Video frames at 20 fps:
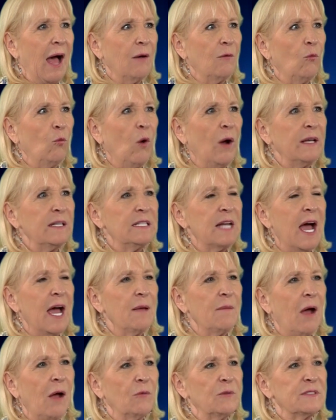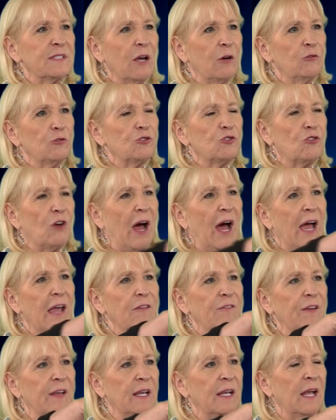One time I was out
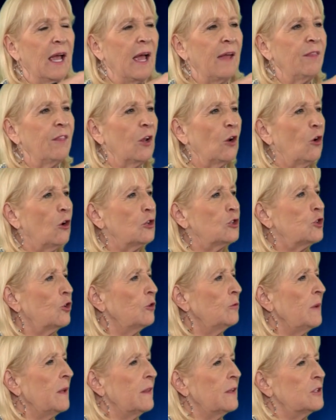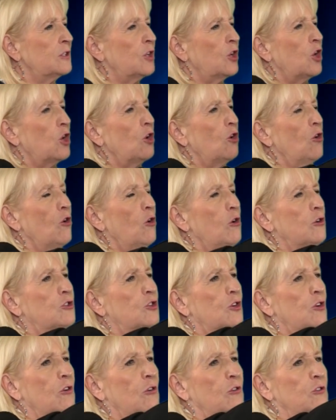driving and the Lord showed me this
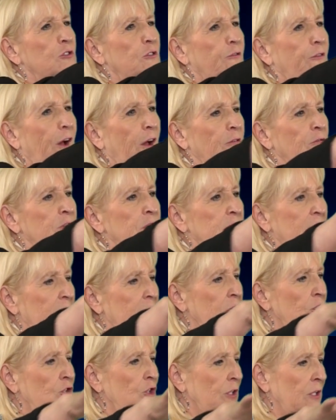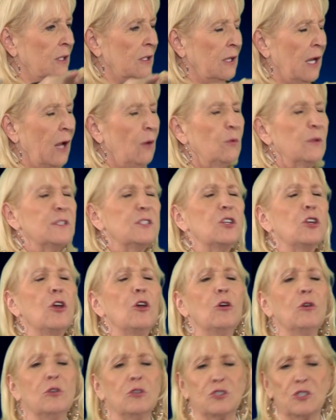huge foundation. It was
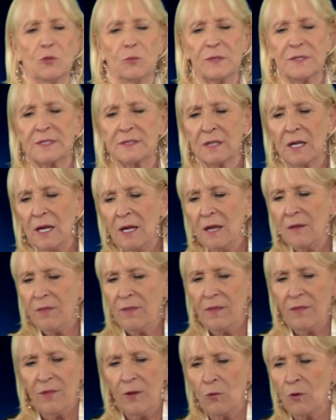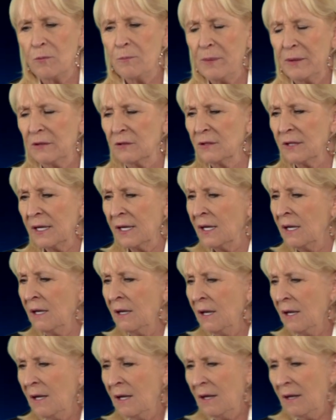huge. They were building
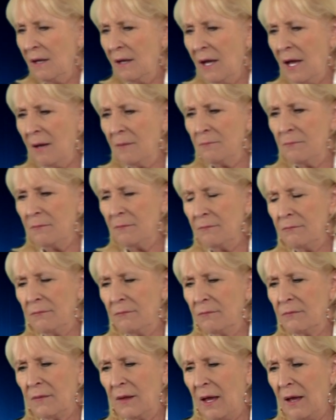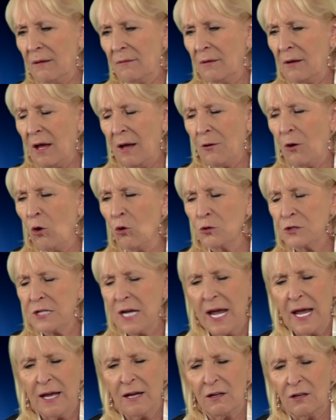a
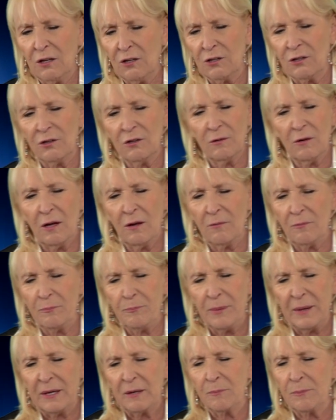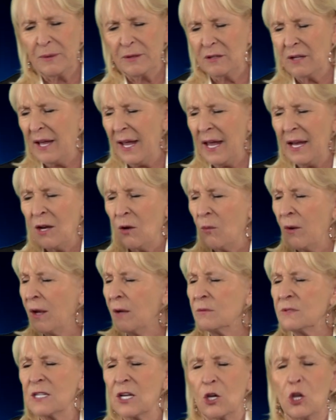hotel or a big building. Anyway,
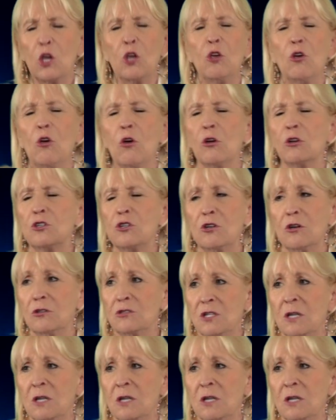it was a huge